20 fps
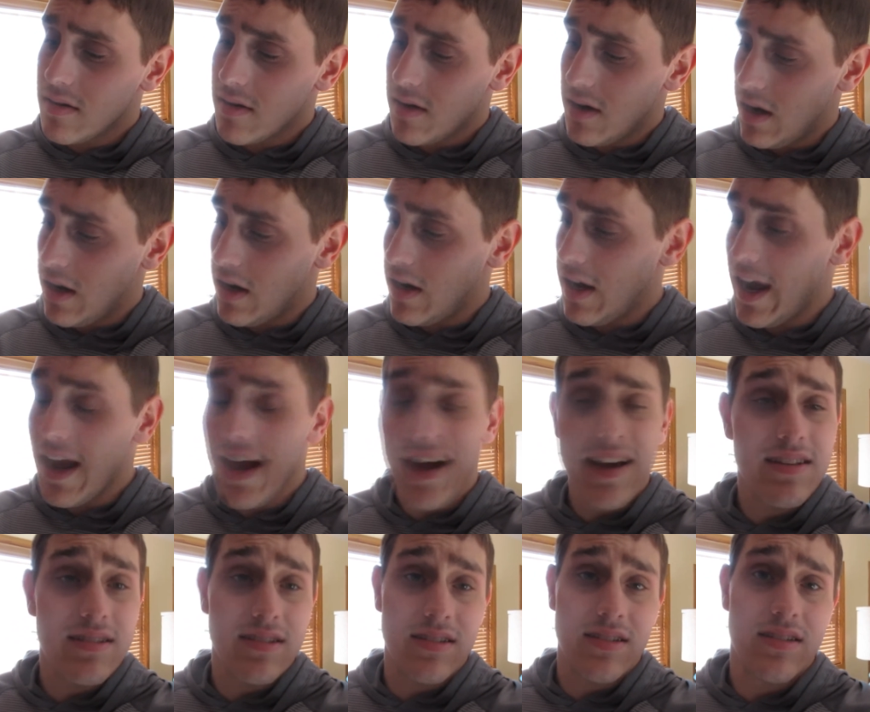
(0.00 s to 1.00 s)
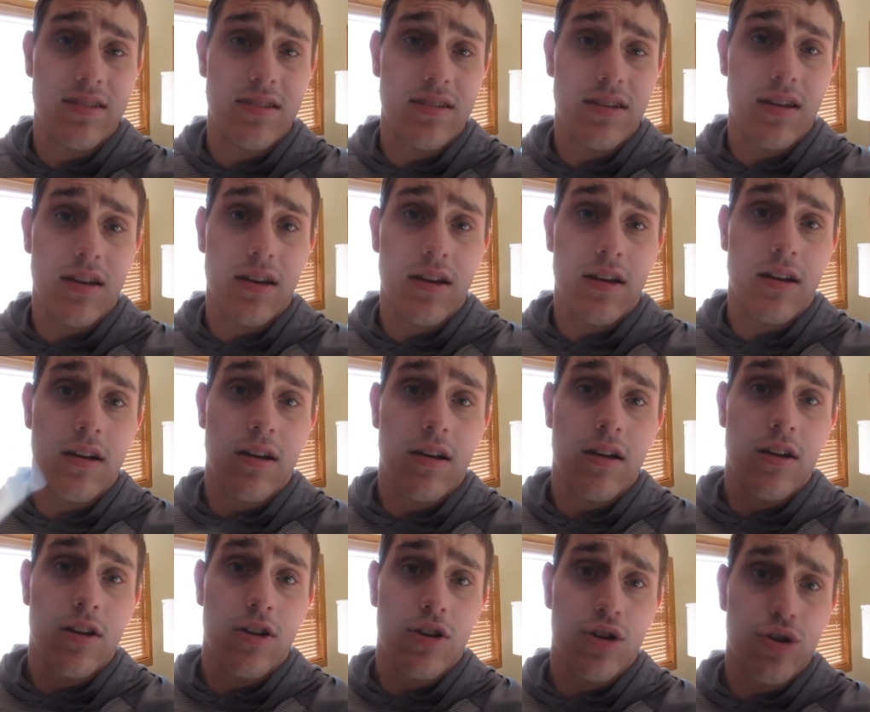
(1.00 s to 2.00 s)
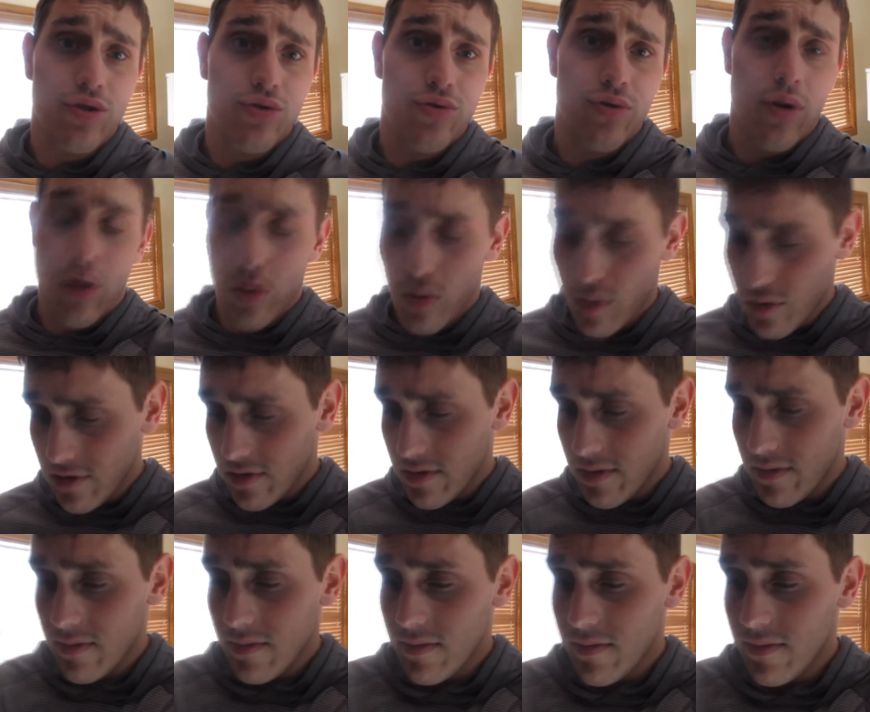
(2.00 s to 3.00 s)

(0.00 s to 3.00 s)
uh, has controls.